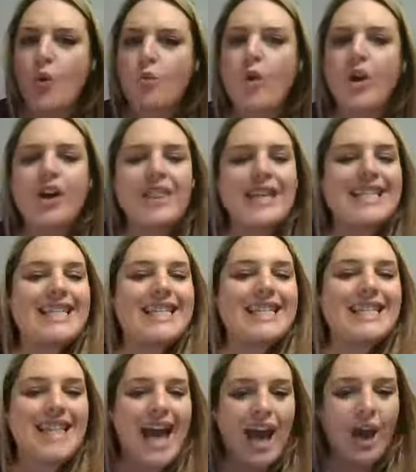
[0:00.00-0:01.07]
What are the
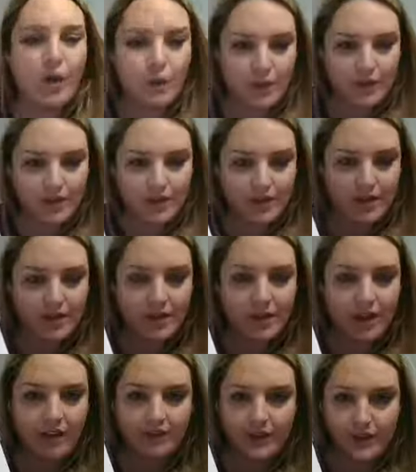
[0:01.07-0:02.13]
sounds
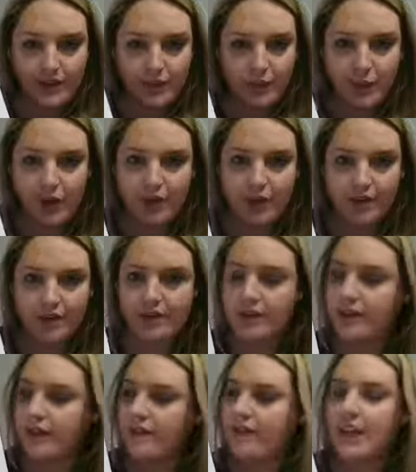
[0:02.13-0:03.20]
of this word?
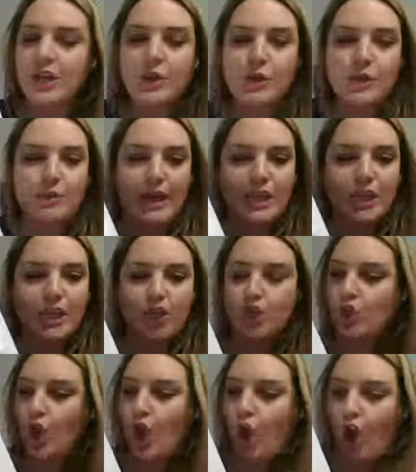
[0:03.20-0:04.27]
If I use my
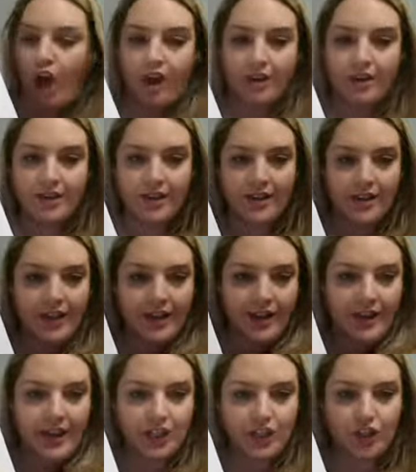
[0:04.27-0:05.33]
saw
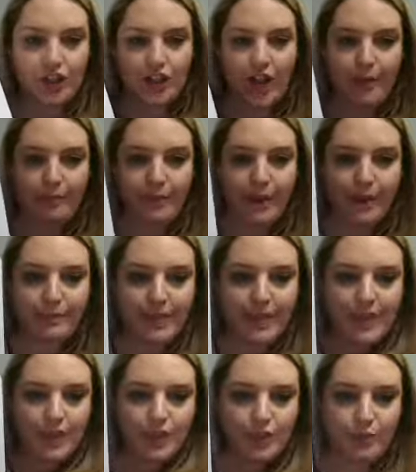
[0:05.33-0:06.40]
and I chop up
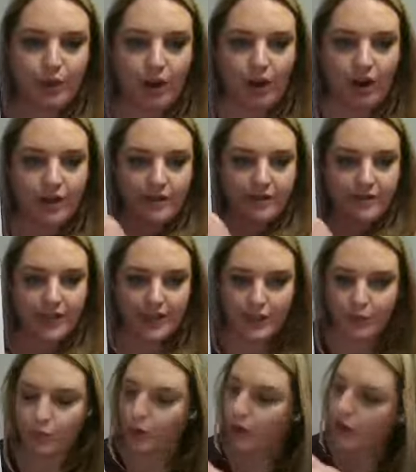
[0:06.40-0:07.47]
each part of
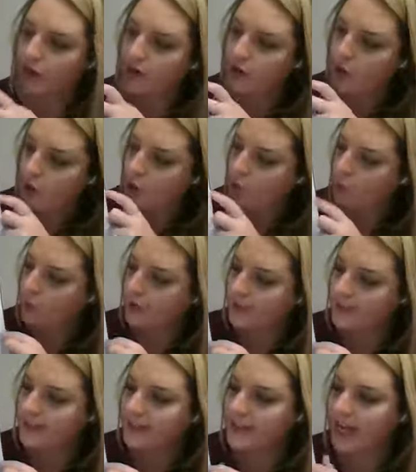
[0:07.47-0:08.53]
this word, what
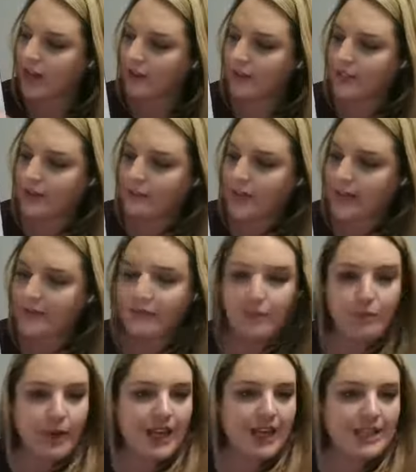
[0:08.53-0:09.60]
are the sounds? I might even
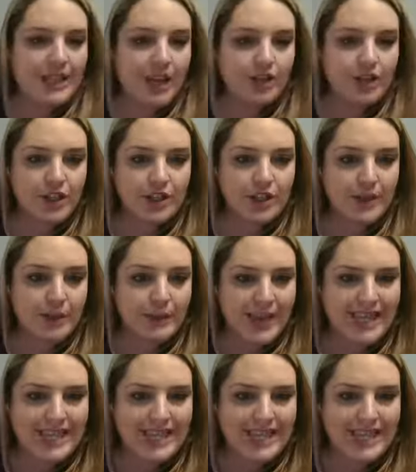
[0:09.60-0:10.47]
break it down just to